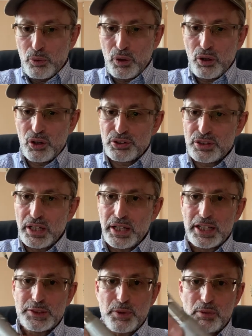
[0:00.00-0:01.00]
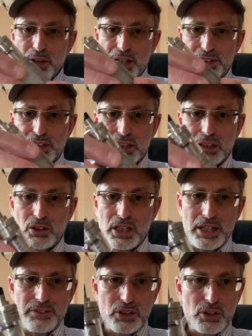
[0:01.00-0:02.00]
On the Expromizer, okay,
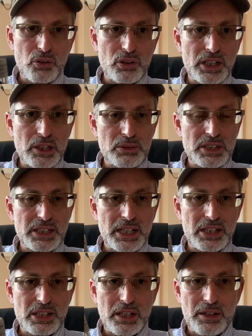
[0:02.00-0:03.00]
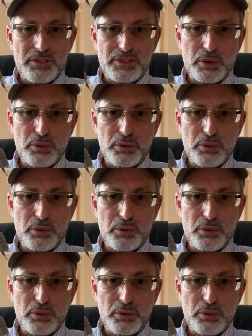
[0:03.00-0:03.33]
I've got no liquid in it, I have to